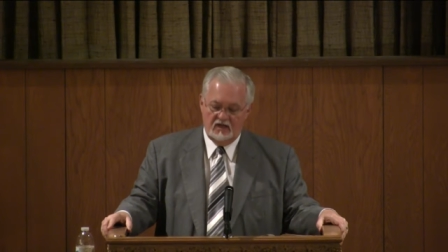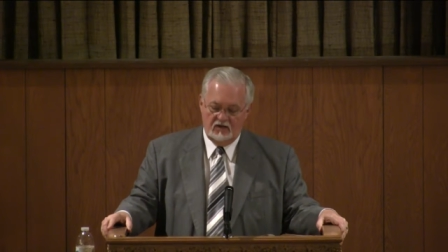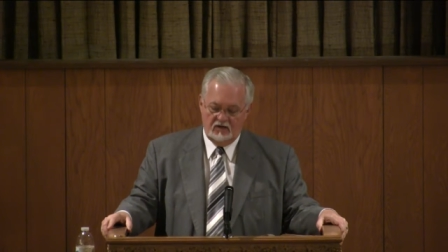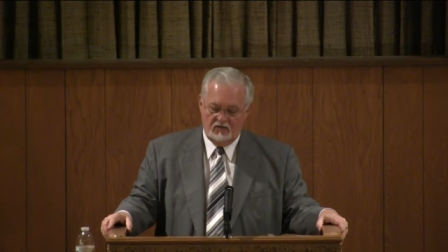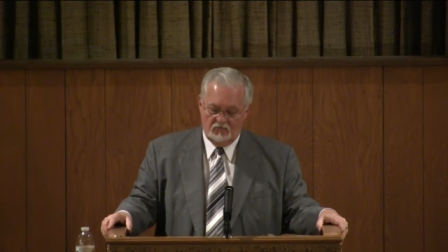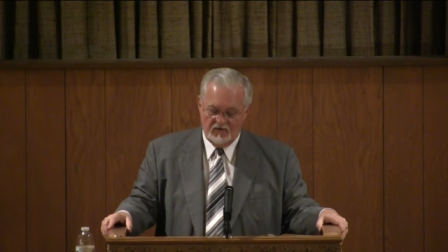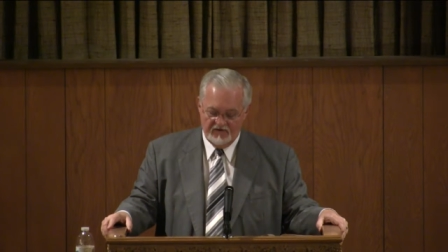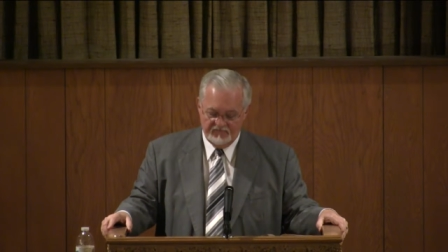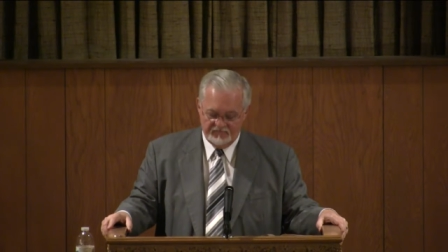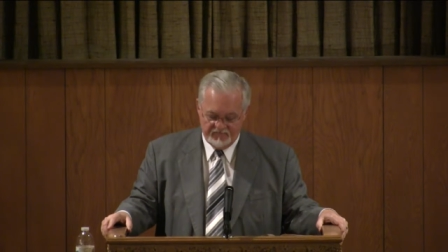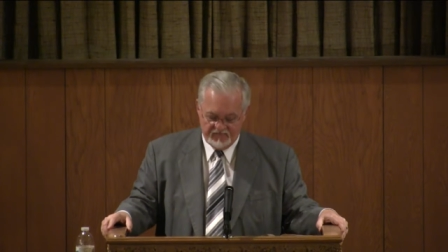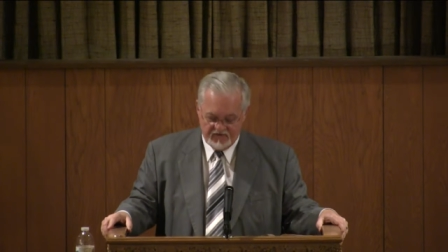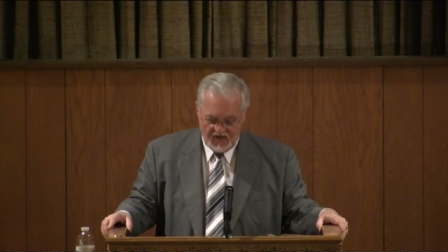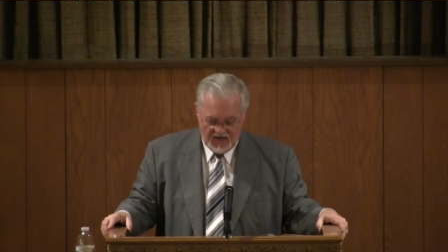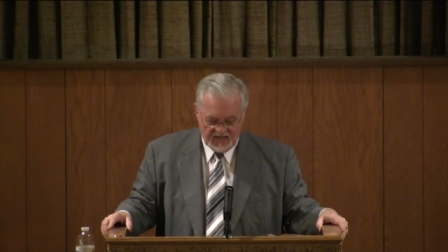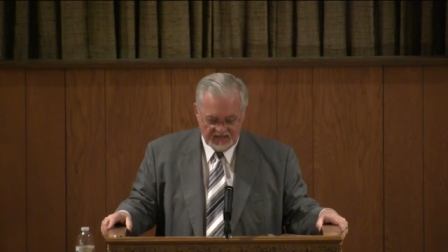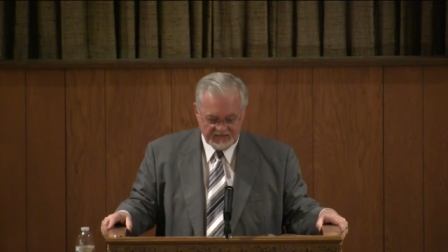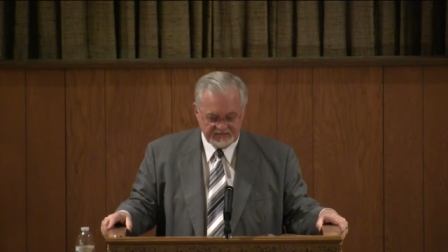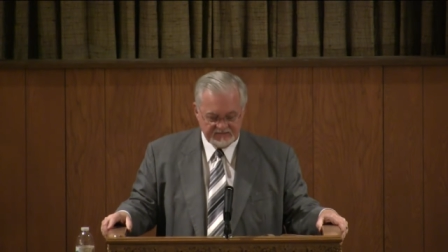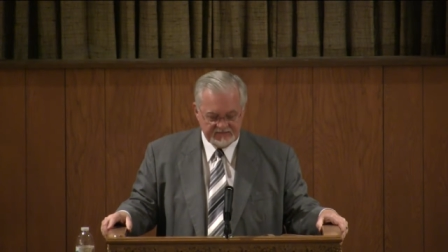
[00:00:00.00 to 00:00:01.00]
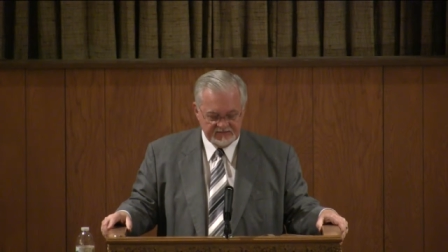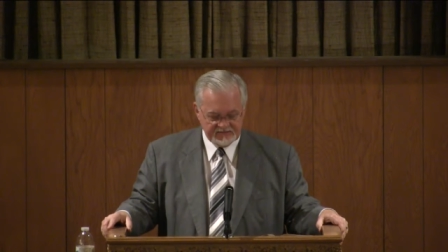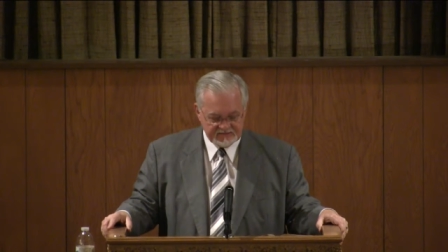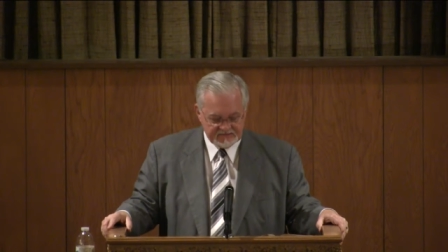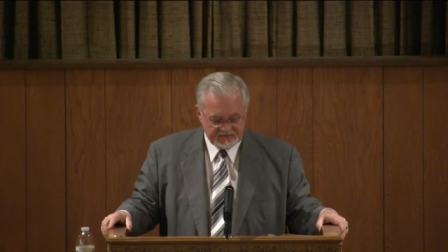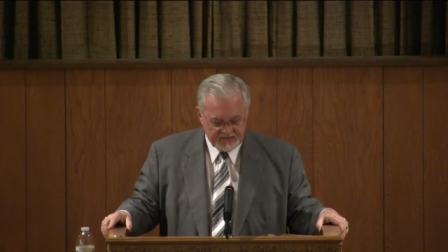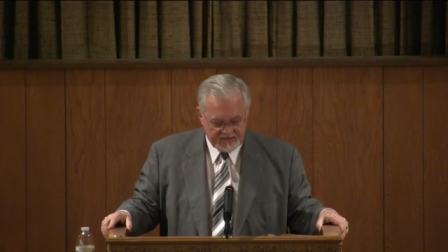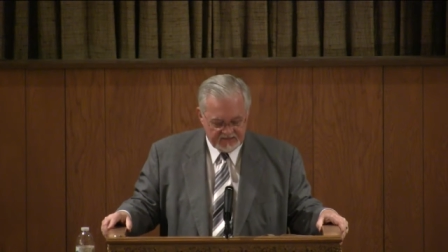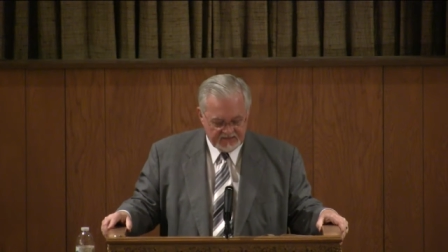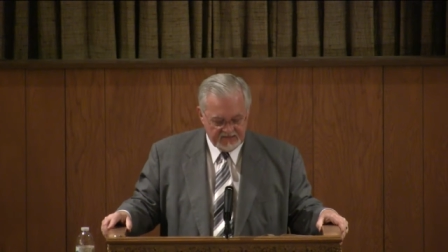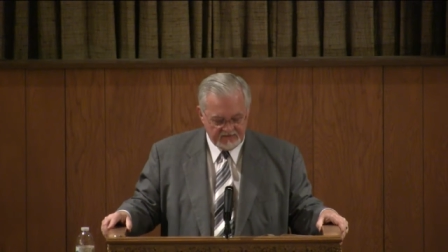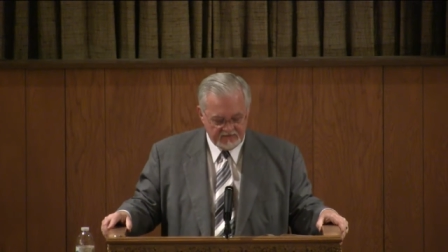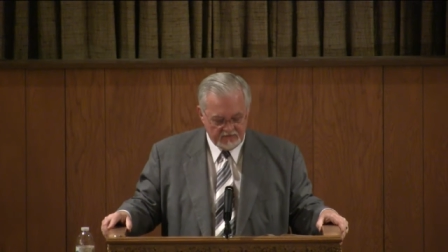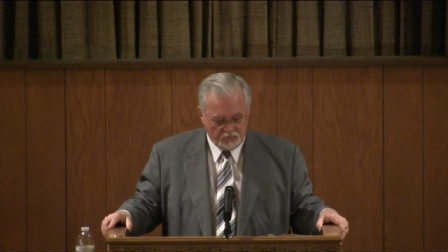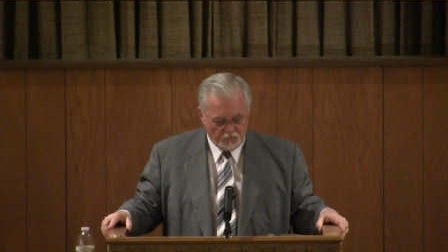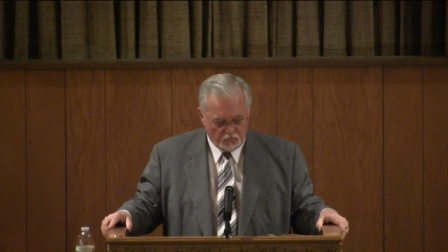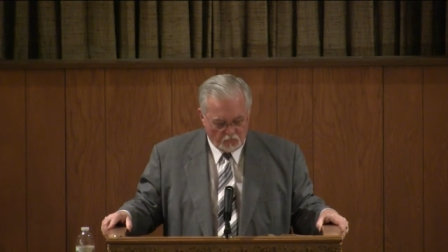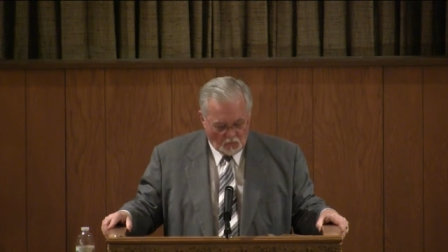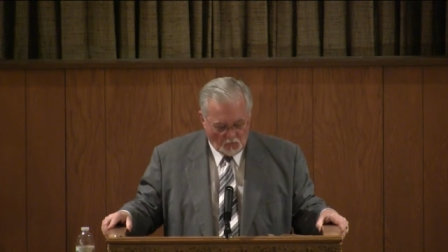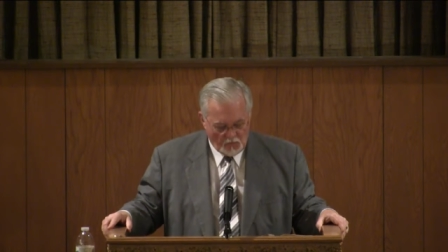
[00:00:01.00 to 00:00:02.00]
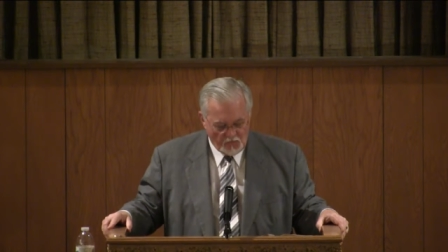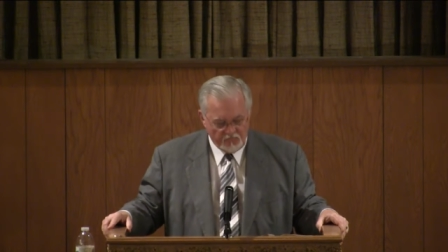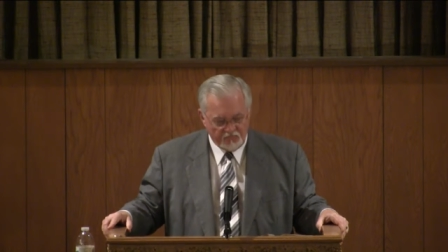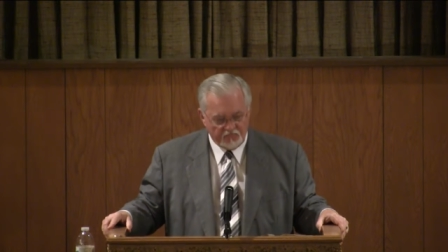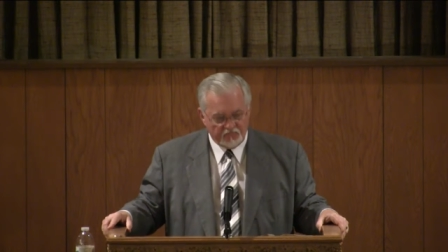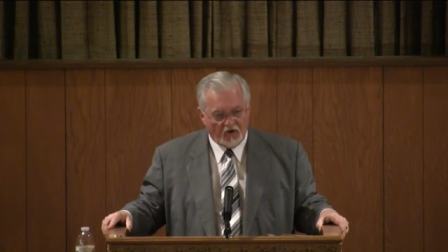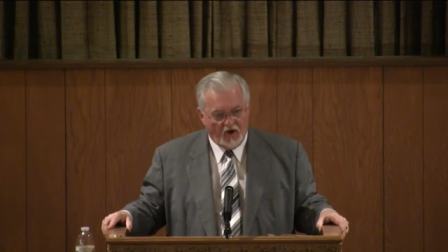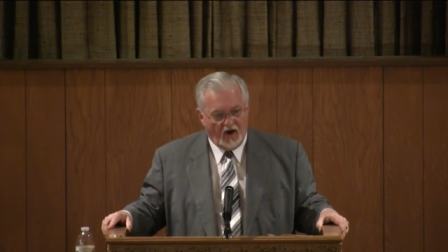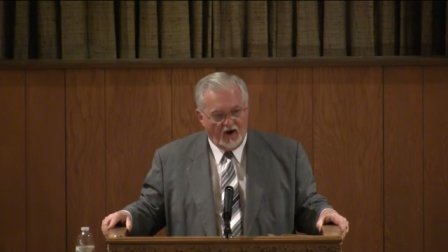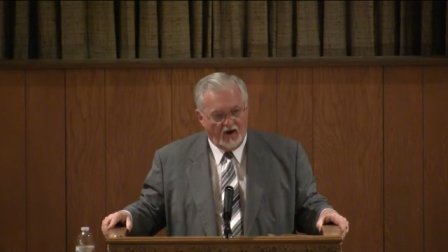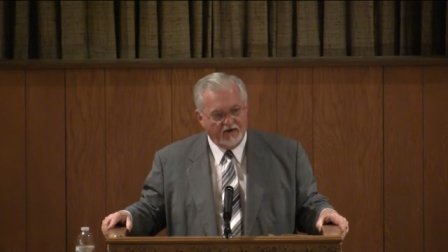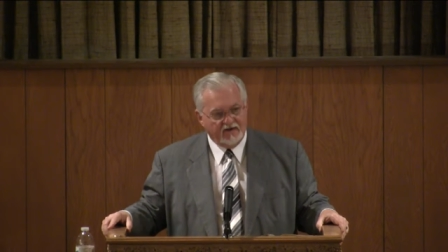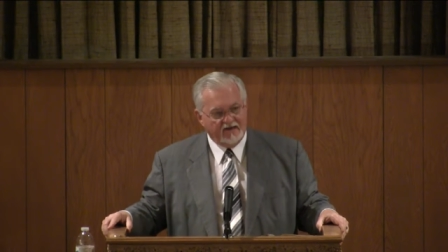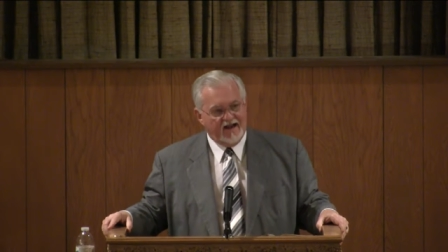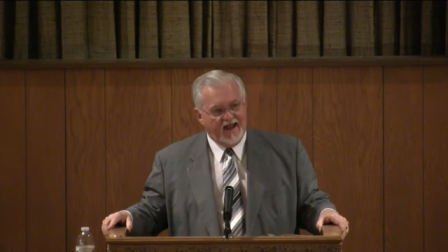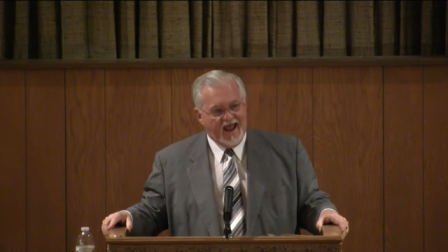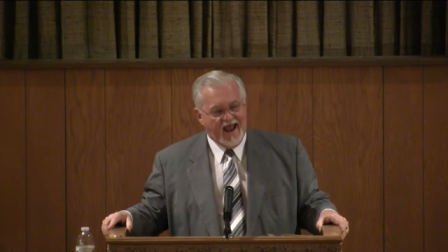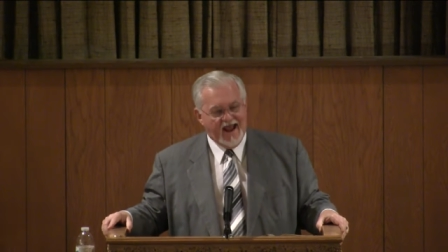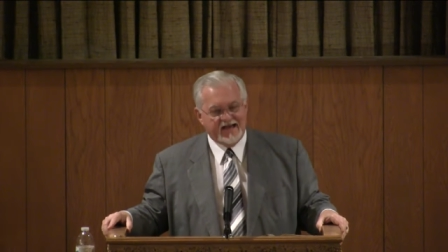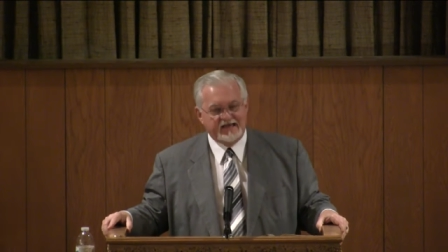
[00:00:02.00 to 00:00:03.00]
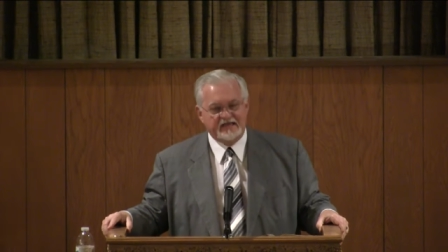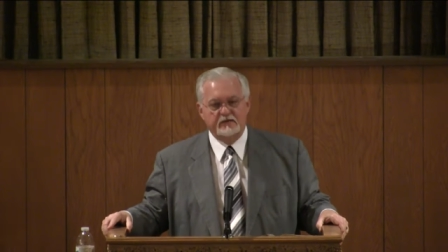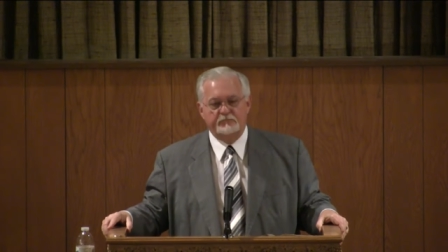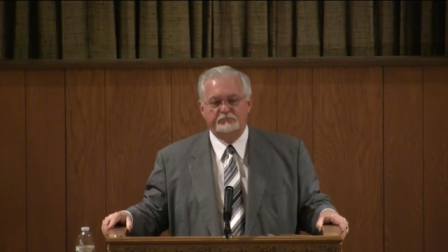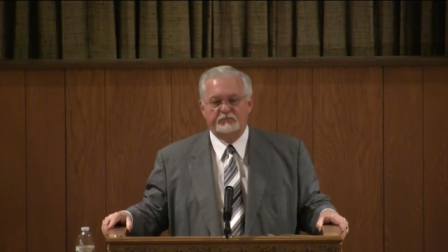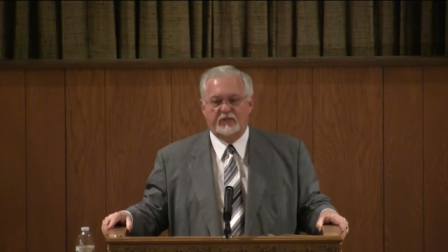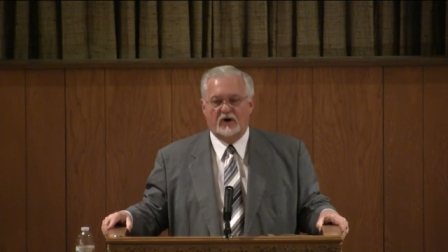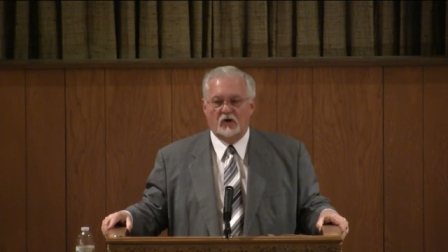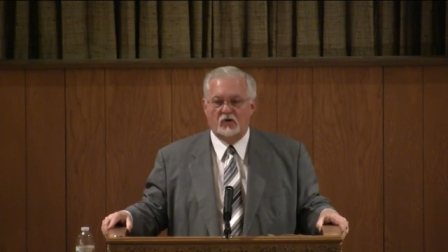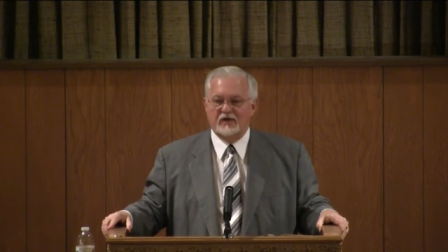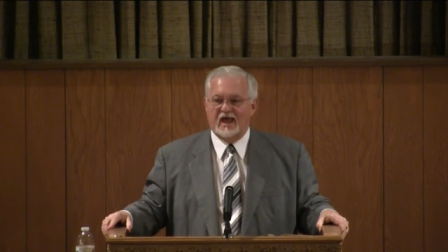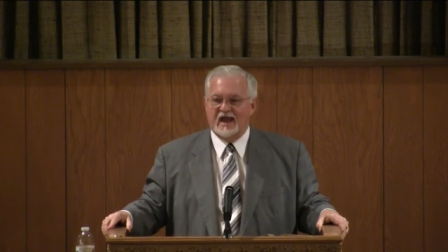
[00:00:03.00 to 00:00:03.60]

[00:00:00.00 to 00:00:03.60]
We've got to study the Word of God and act upon,